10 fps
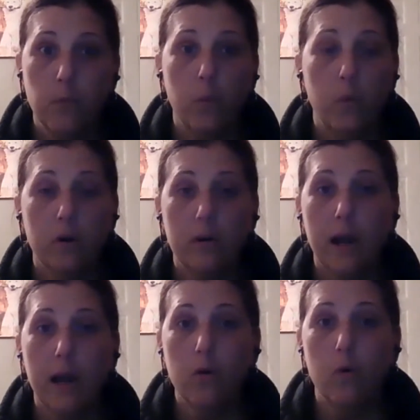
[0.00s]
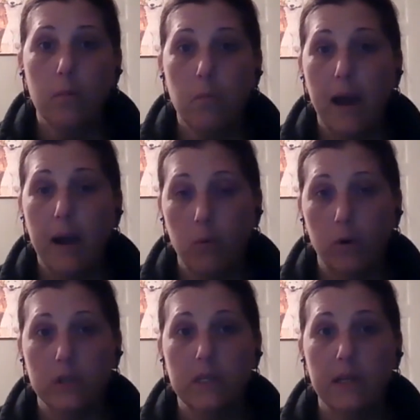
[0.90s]
We are not going
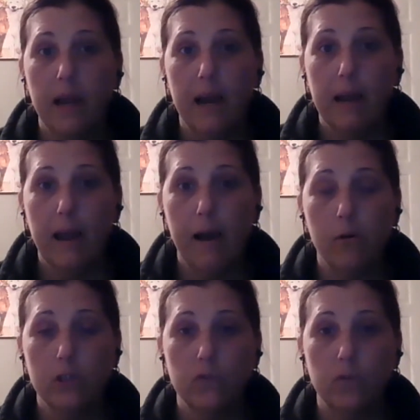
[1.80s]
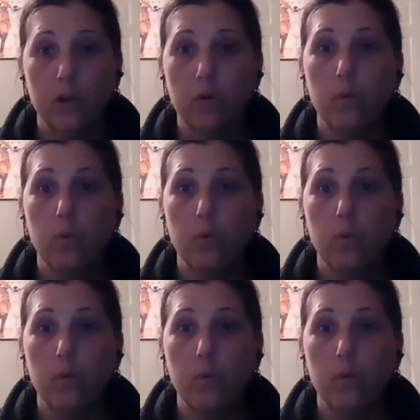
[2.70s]
backwards and adding hours for you.